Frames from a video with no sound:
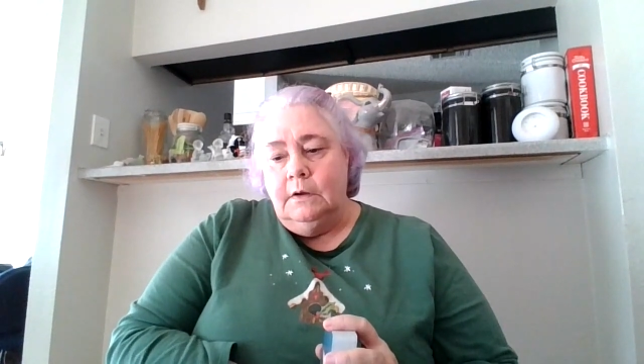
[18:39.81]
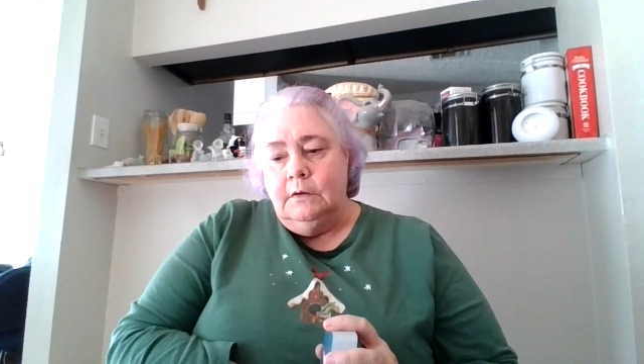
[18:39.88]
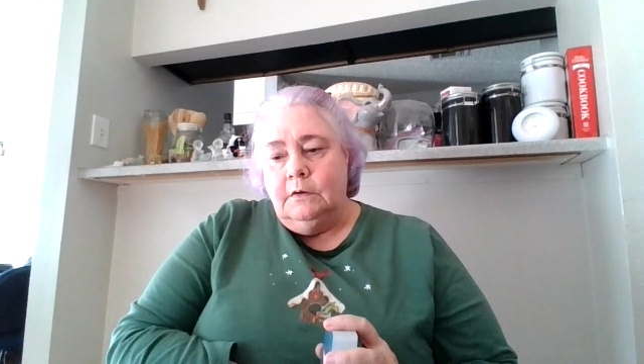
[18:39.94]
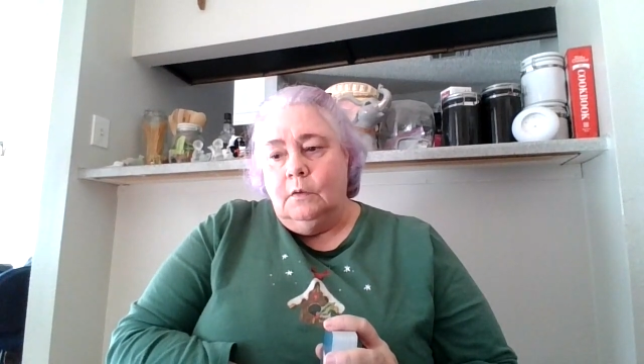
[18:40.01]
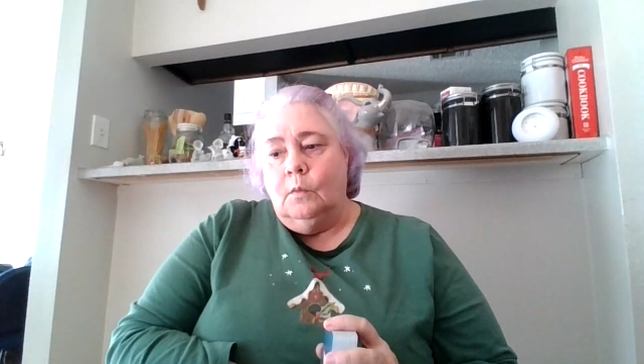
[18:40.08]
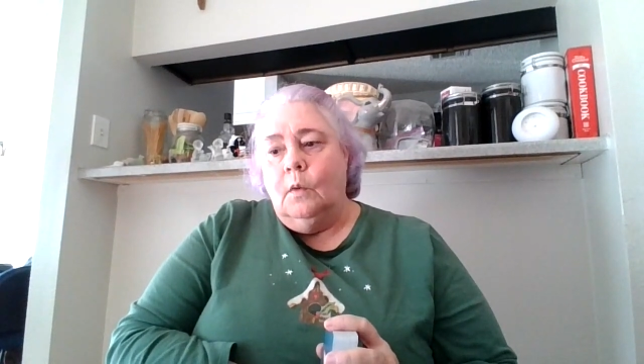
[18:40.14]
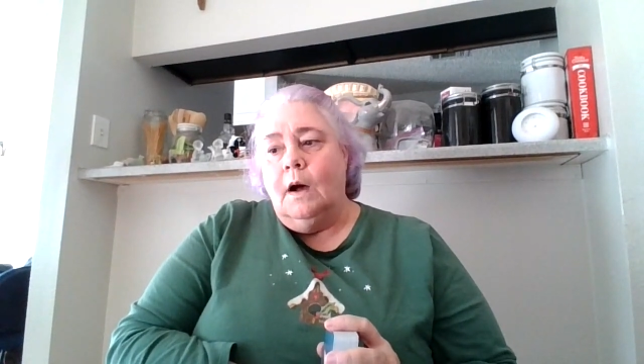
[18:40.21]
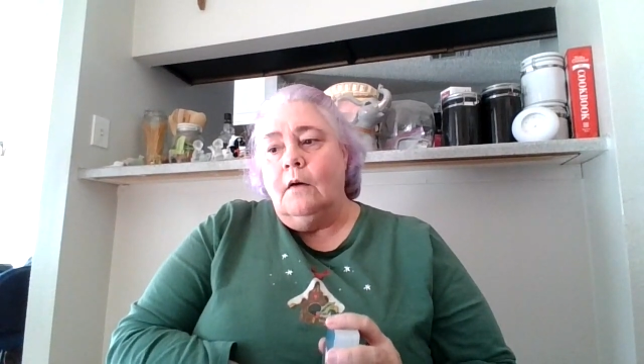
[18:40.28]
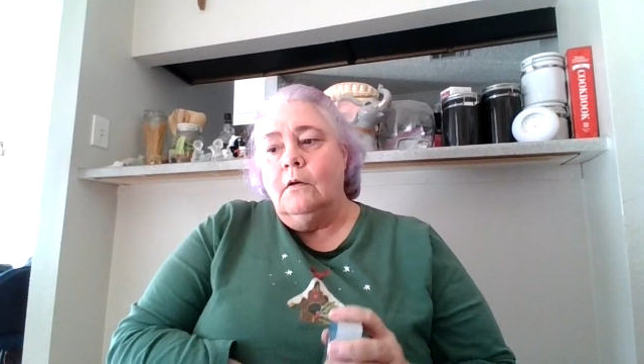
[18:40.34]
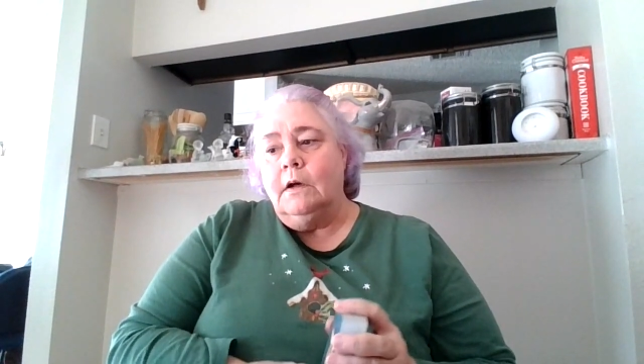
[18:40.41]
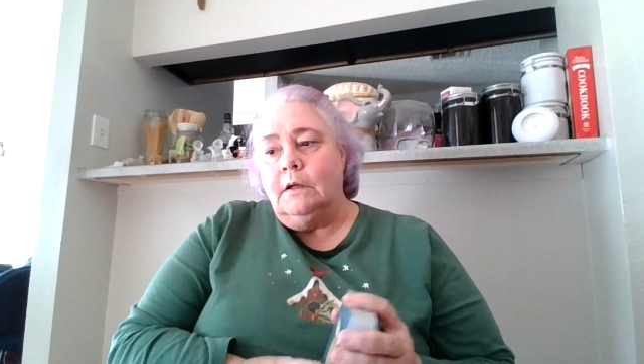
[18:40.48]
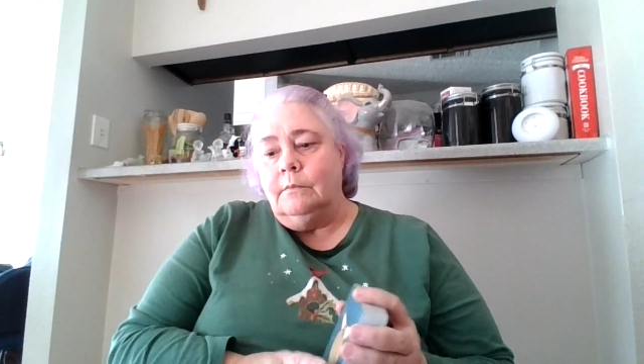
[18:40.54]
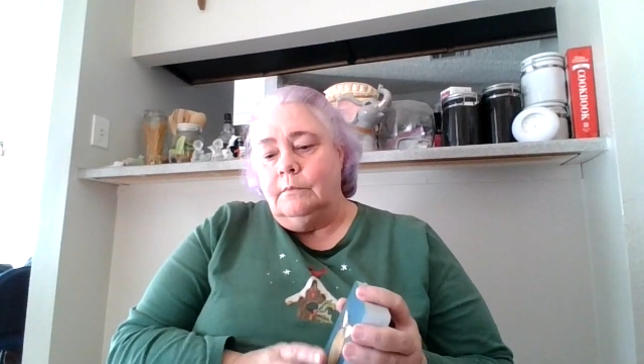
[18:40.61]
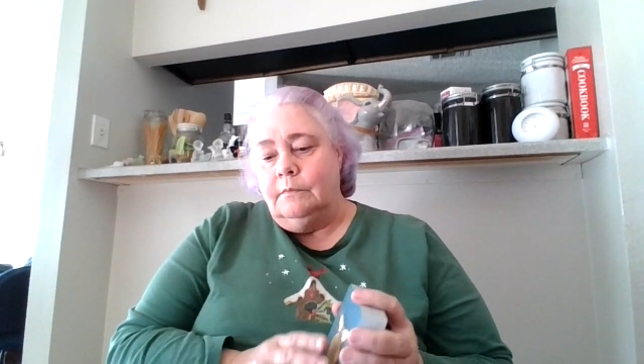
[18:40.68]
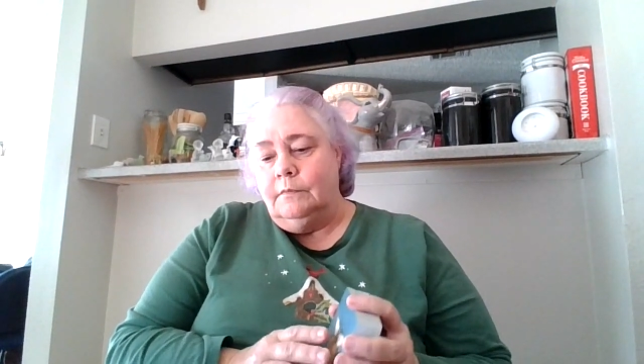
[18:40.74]
to
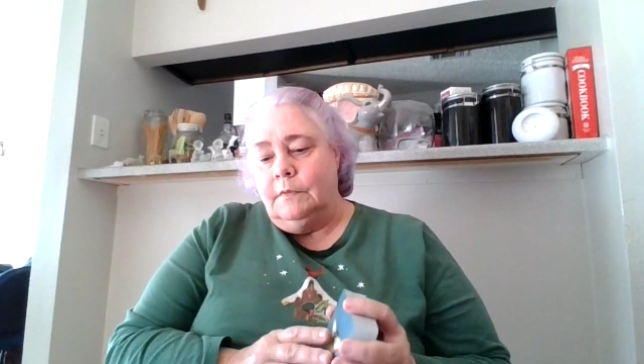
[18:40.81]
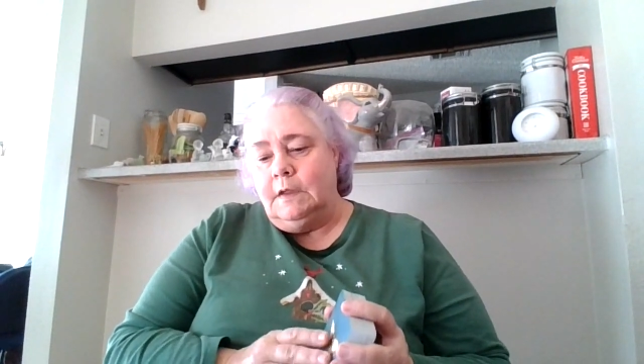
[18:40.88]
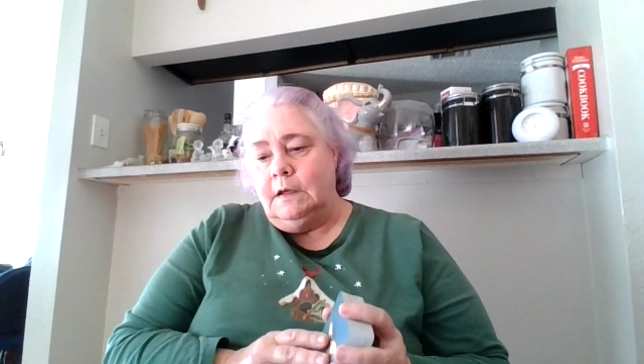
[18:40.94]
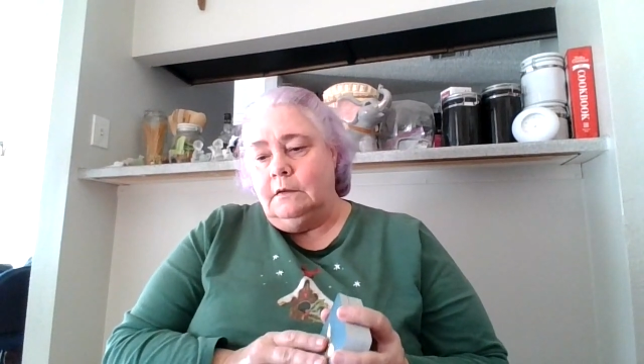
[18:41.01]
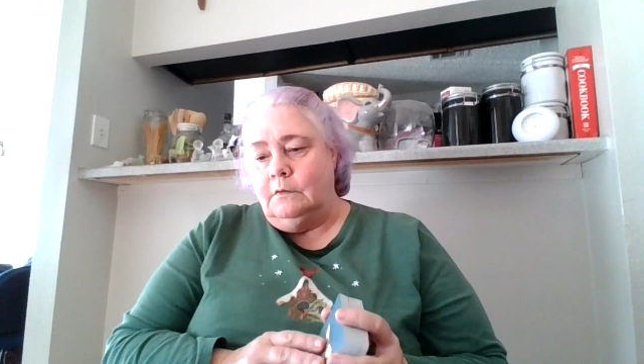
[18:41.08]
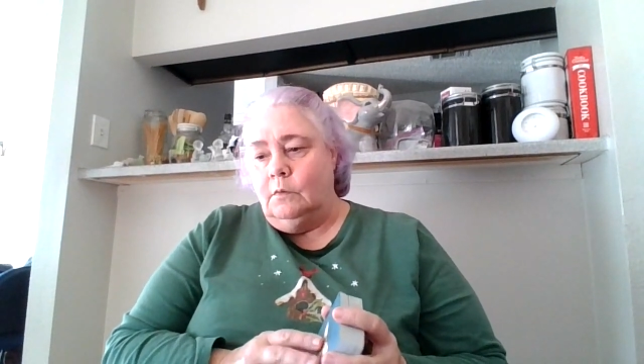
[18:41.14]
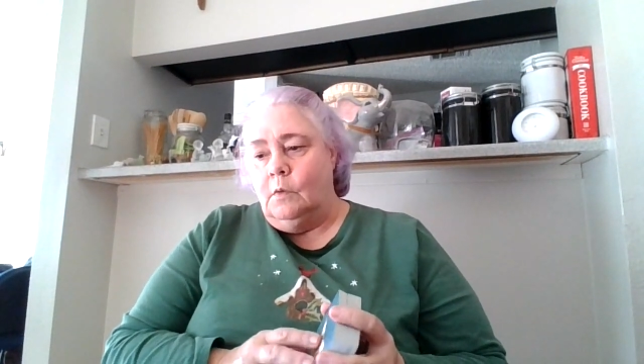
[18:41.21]
welcome these